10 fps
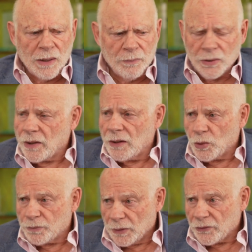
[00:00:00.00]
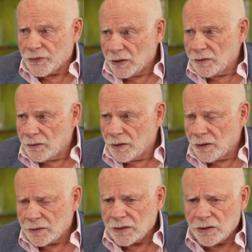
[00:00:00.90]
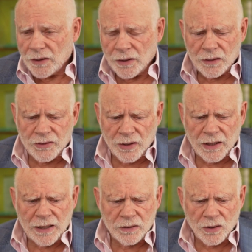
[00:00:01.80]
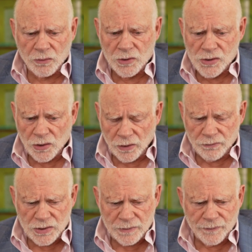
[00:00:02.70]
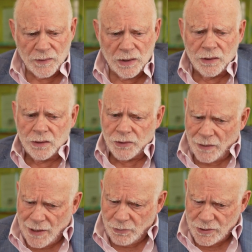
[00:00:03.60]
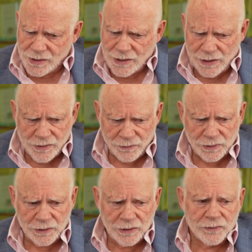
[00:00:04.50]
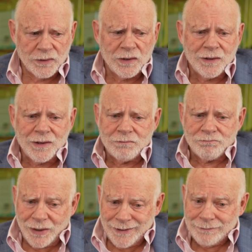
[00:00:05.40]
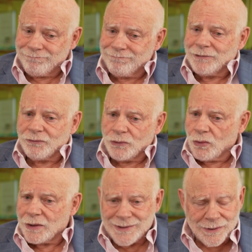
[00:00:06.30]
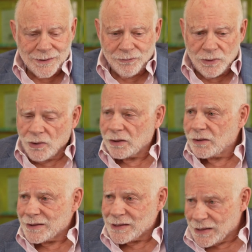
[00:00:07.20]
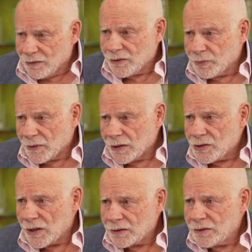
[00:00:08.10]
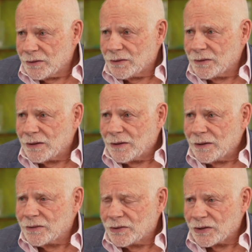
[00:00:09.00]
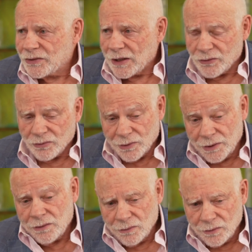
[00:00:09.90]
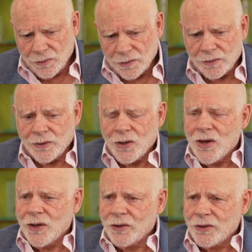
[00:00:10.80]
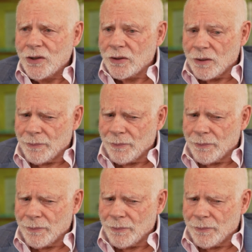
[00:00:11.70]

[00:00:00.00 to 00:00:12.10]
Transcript: built. It was built in to the reserves. So that was a sense of relief. But of course, if we weren't going to sell the project successfully, the